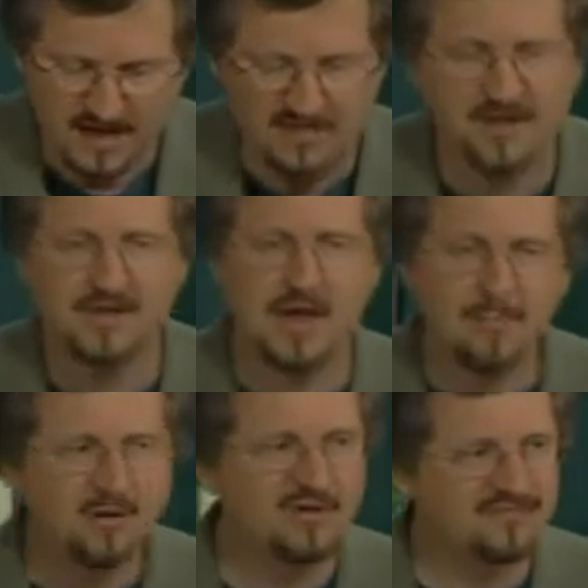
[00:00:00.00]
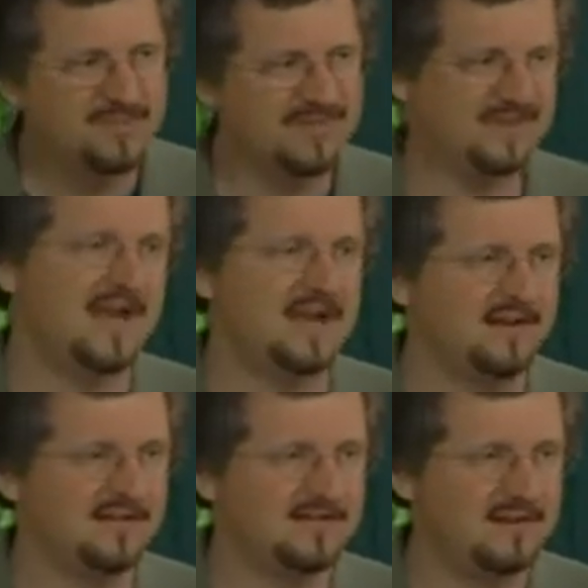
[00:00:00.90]
The number of
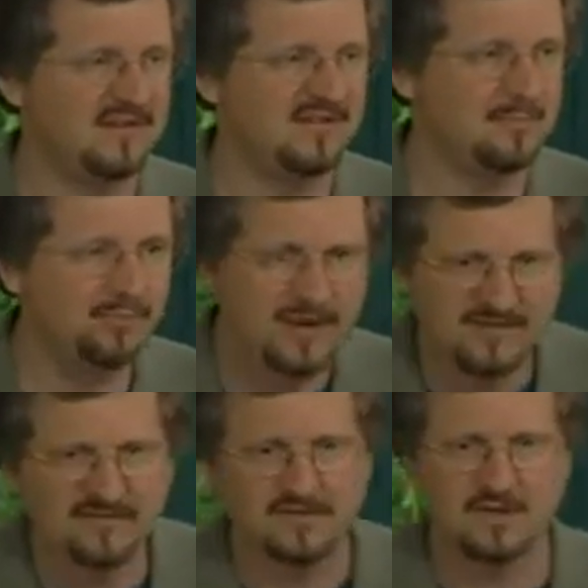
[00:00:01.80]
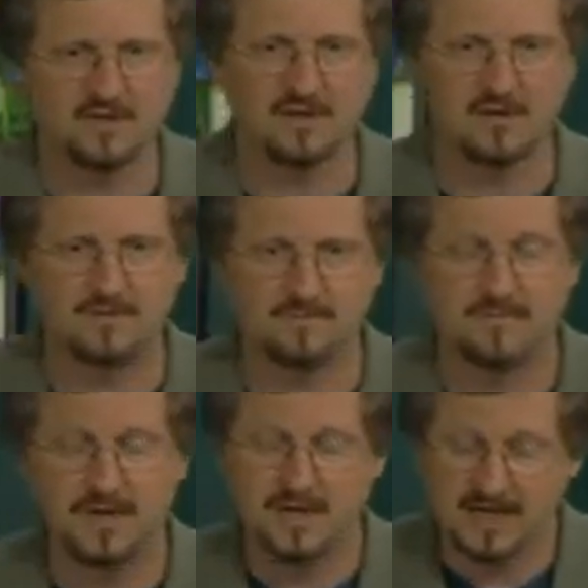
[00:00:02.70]
mistakes is impressively low.
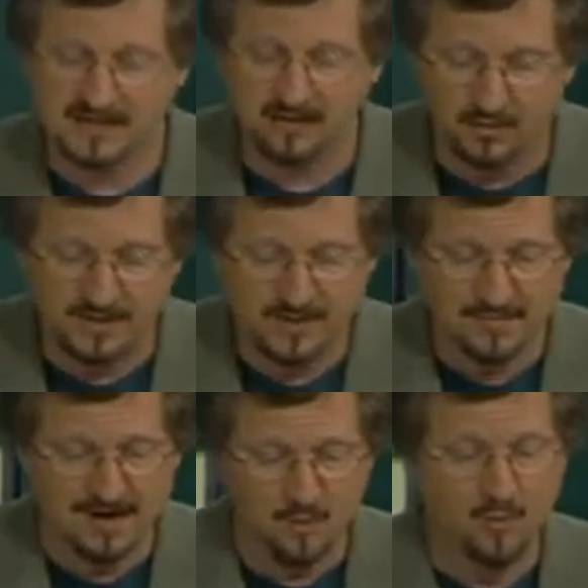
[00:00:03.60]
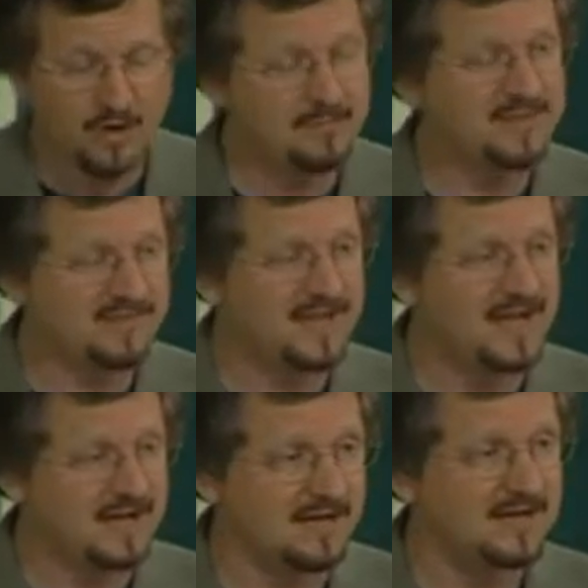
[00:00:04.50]
It's only about one
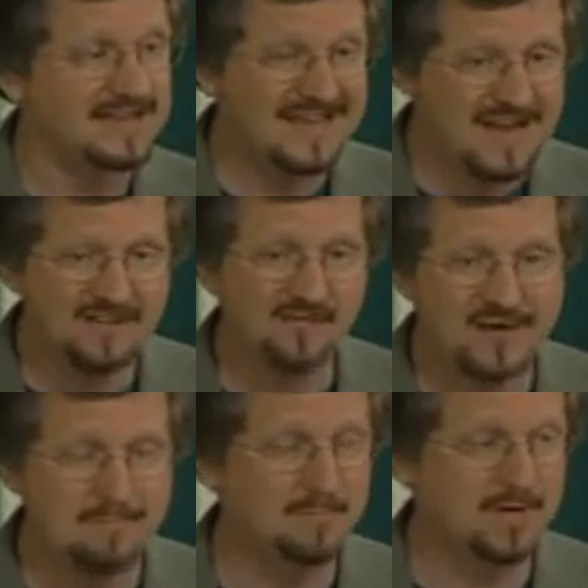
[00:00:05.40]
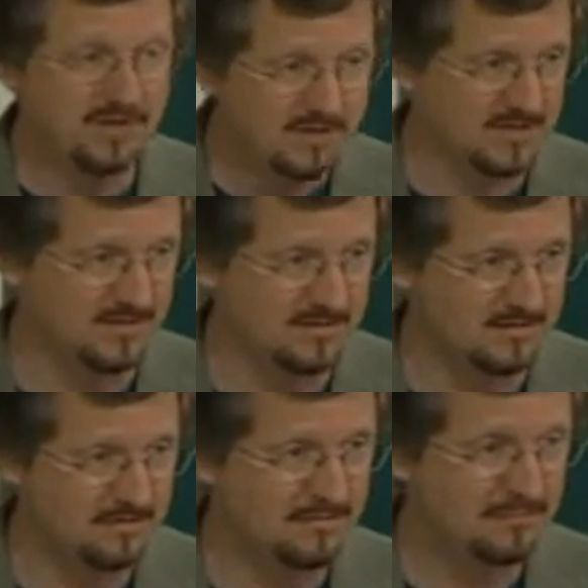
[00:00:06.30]
mistake in every billion
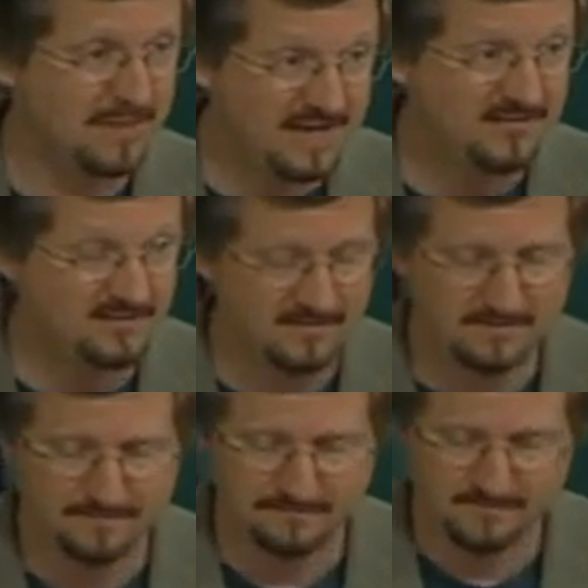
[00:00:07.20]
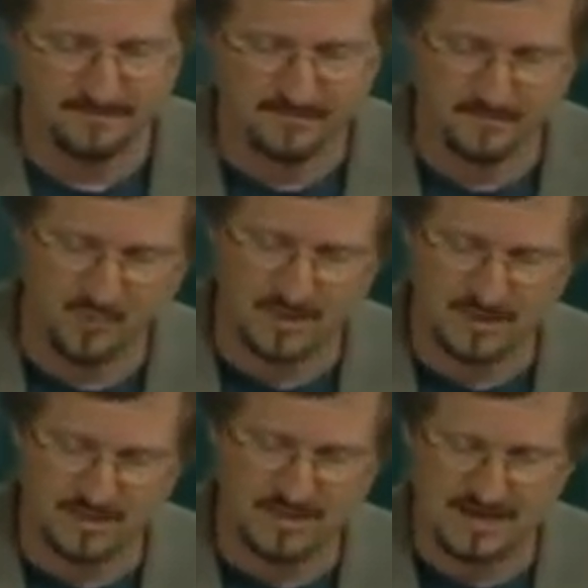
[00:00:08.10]
bases. One
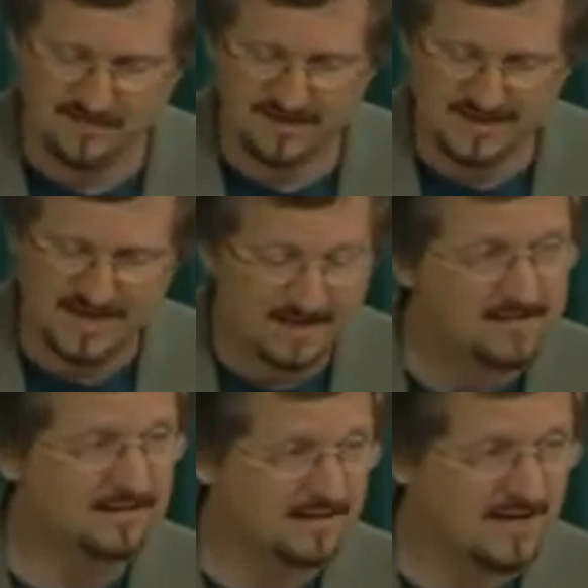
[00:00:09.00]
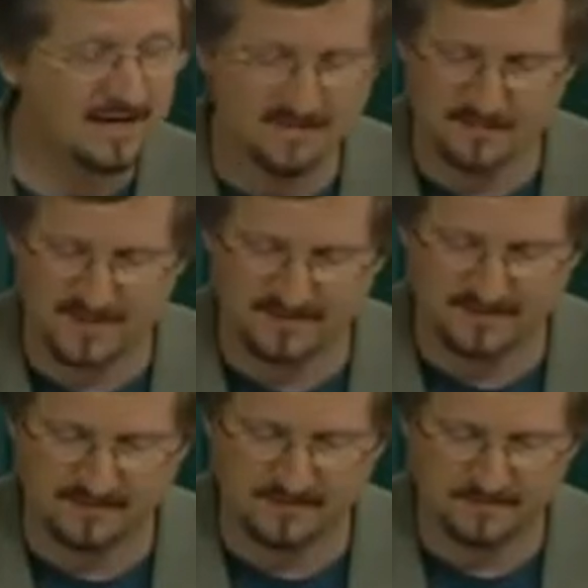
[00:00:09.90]
in every 10 to the 9th bases.